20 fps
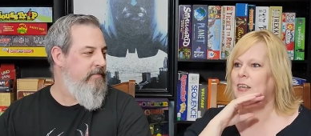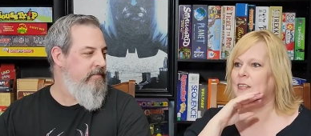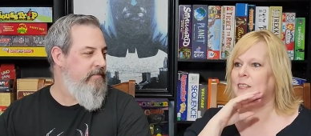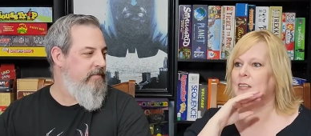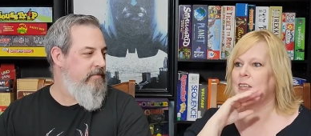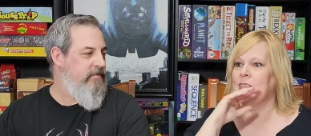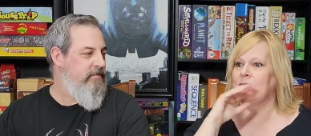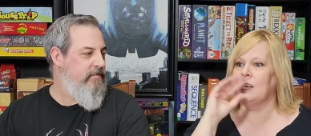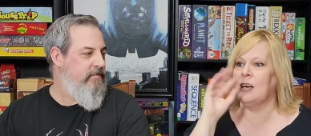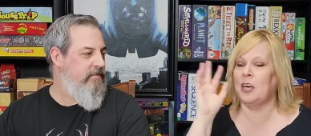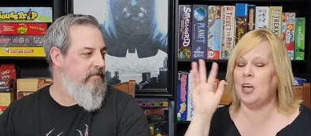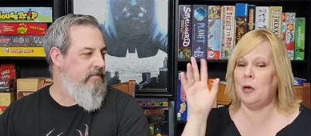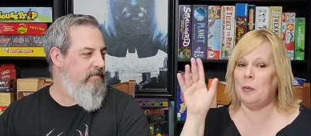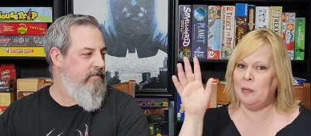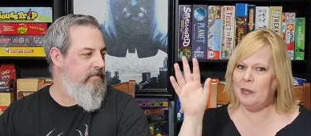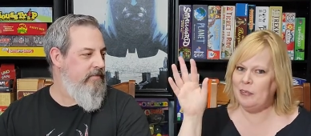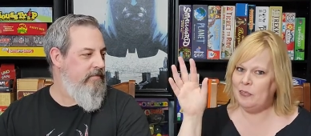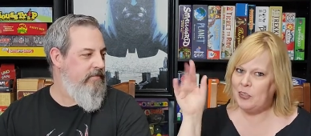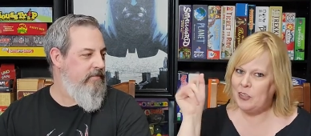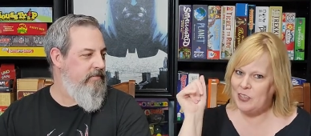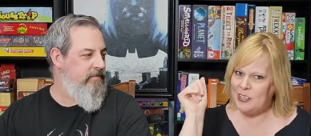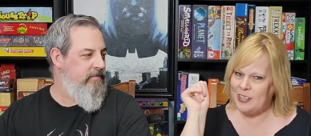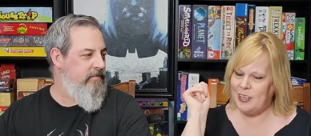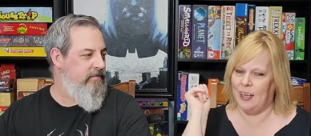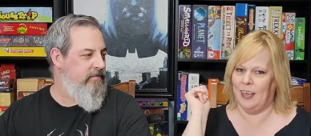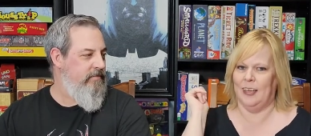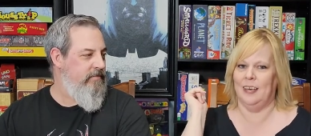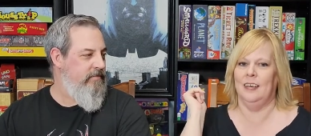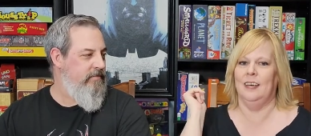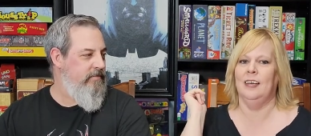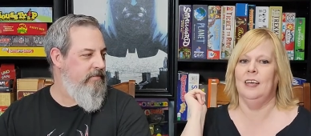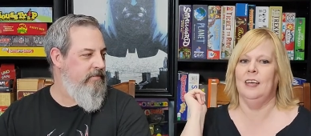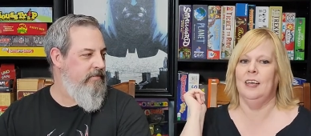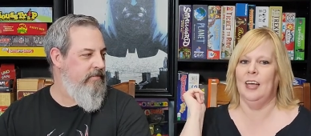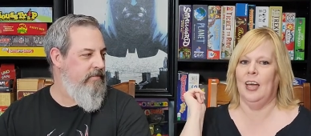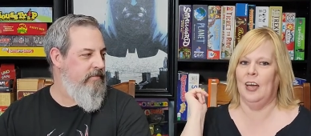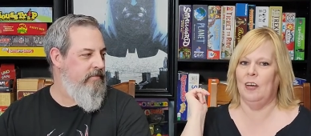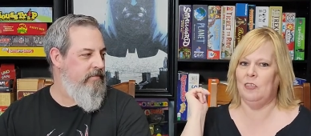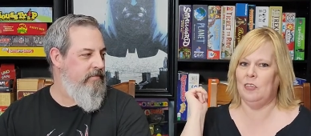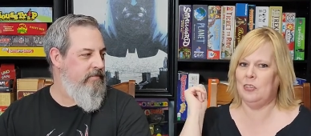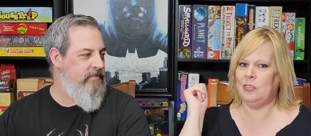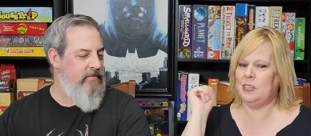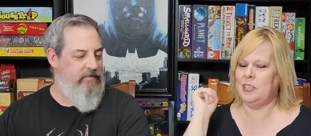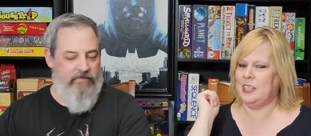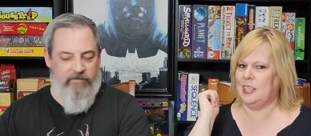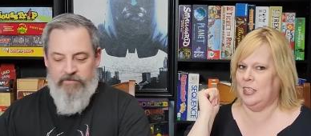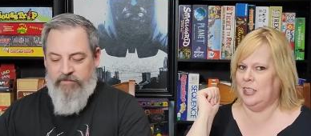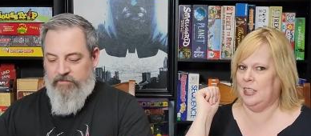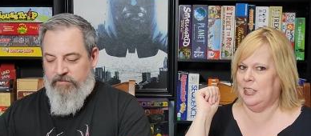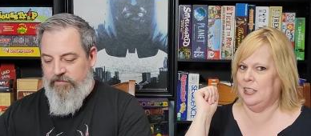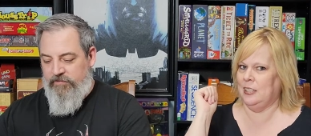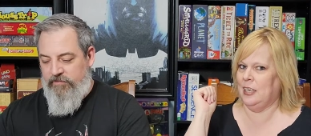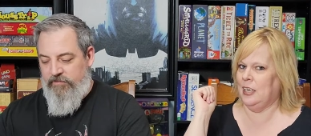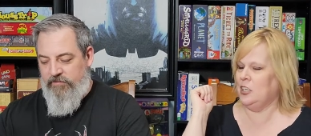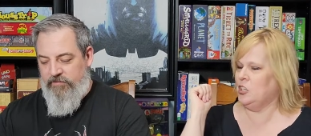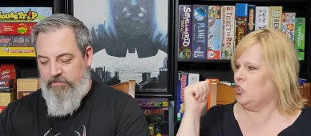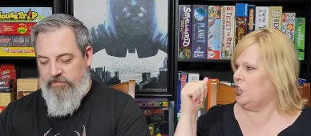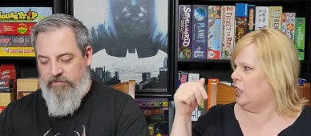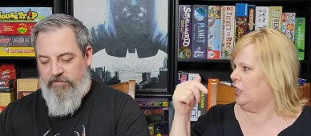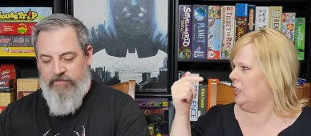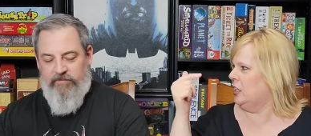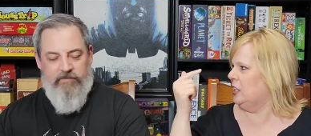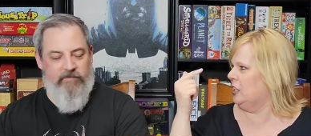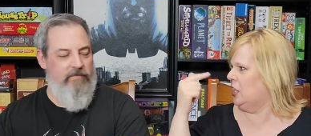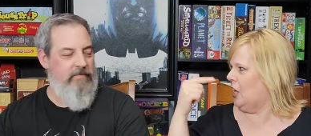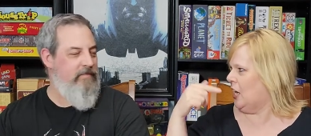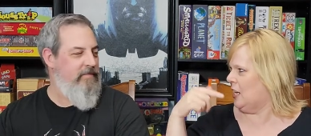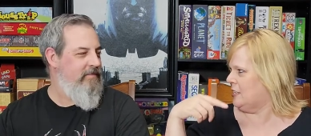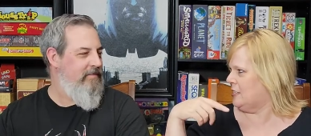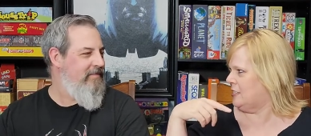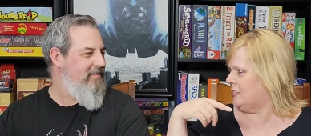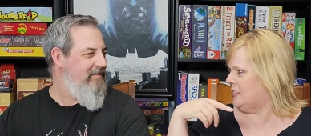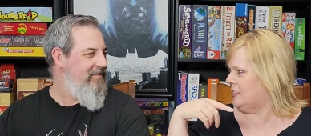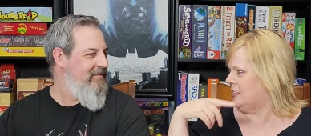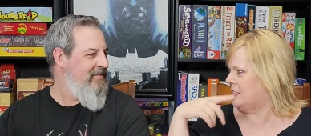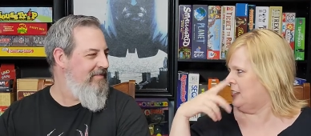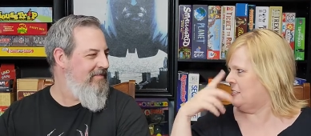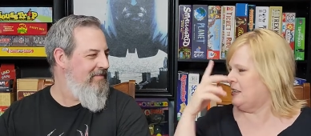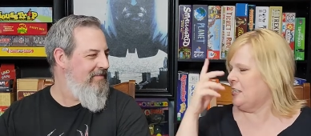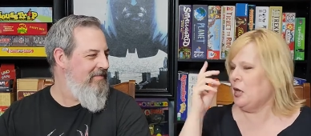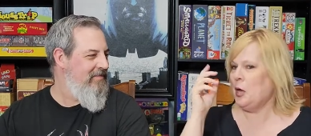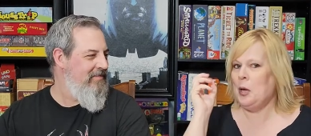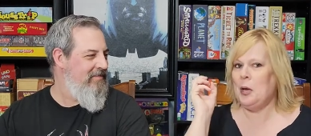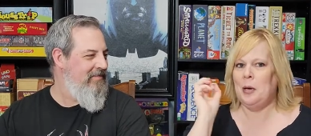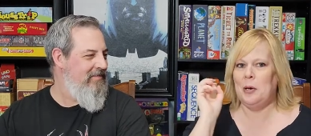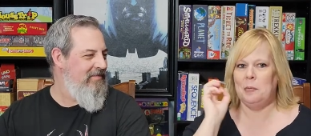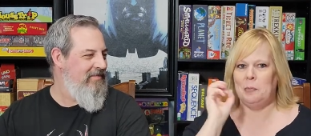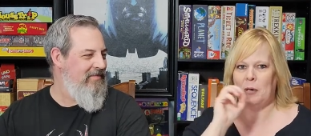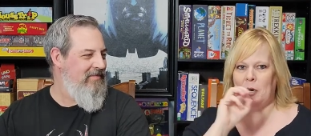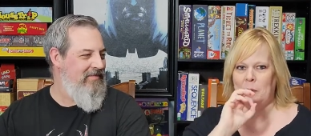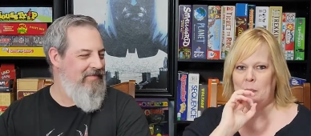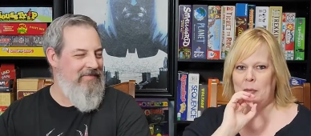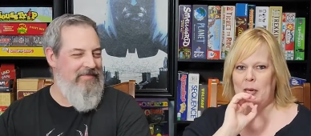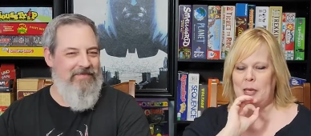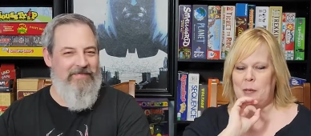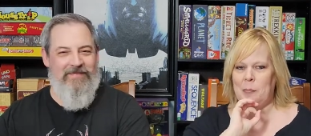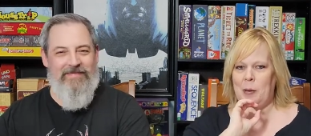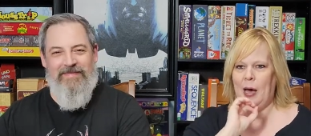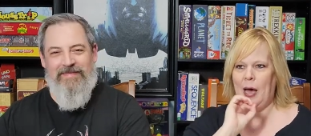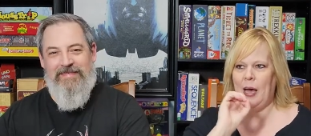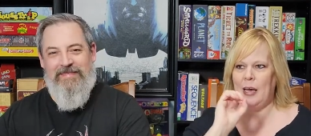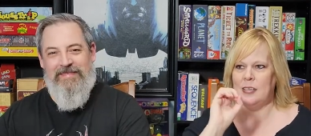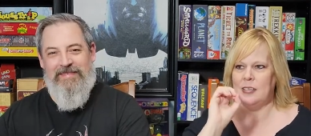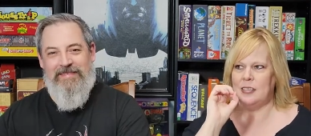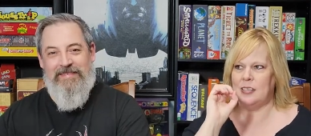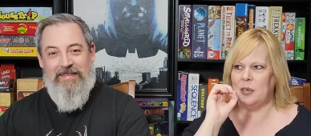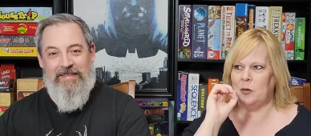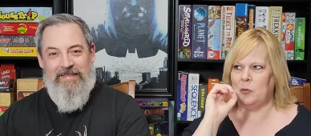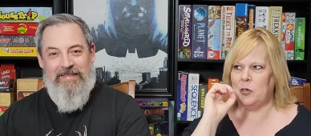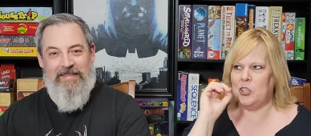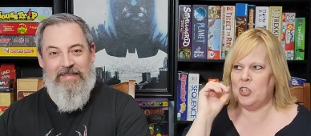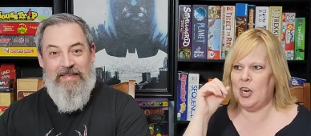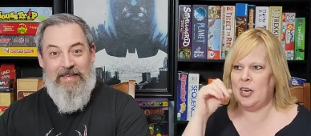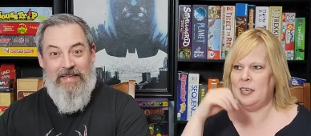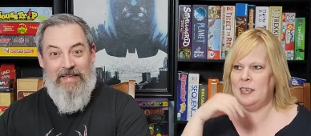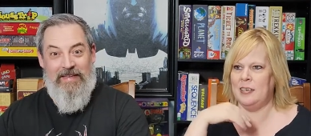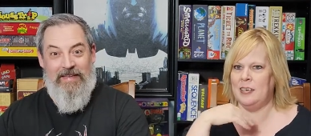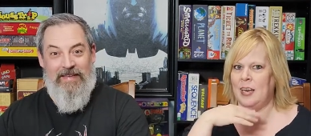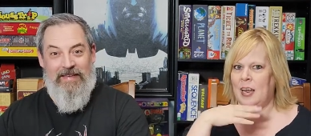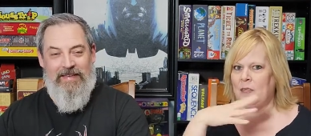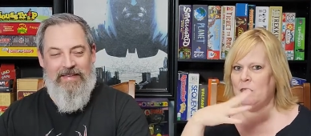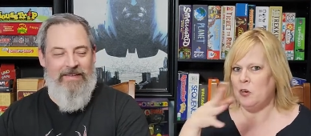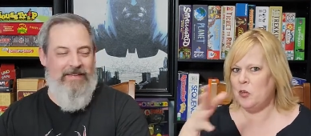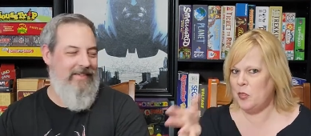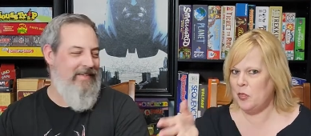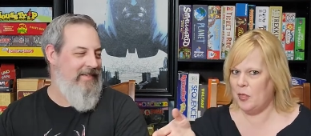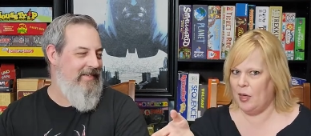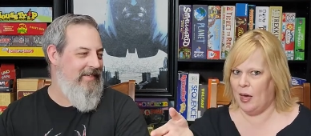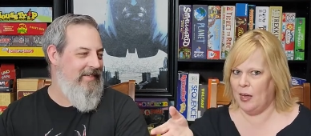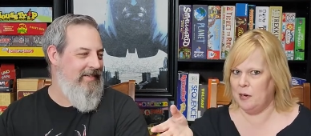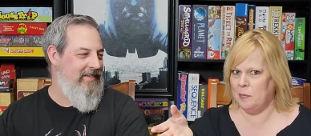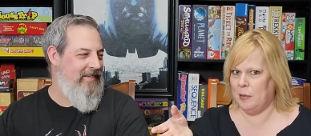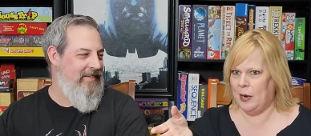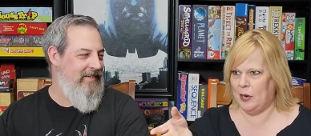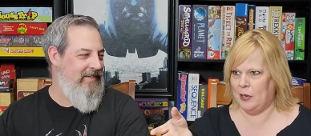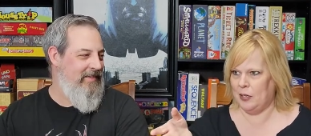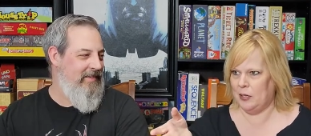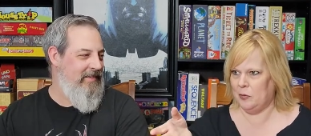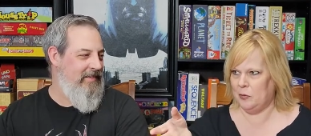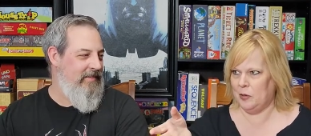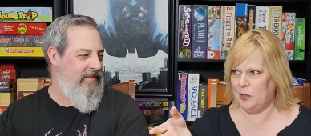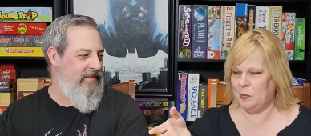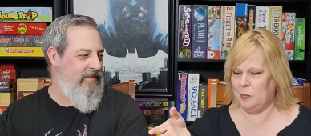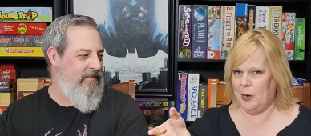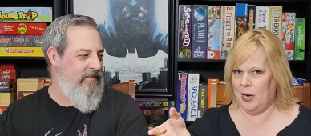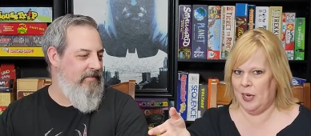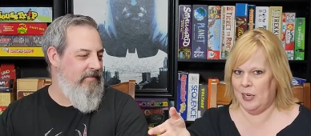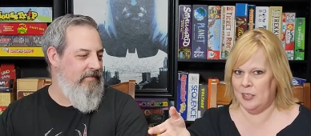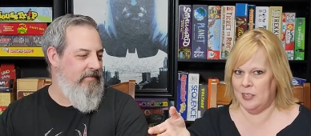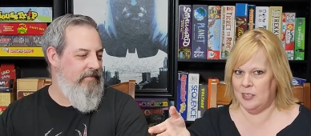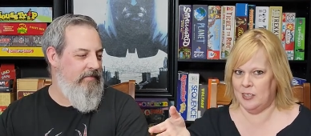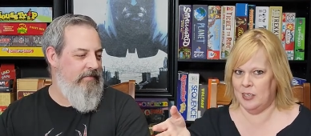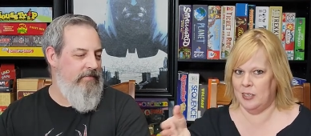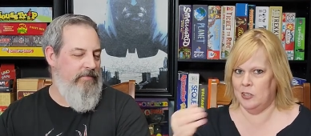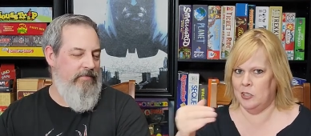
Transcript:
Speaker 1: And then a couple of you said, have you seen Nigella Lawson's Marmite pasta, which I never thought about it with pasta.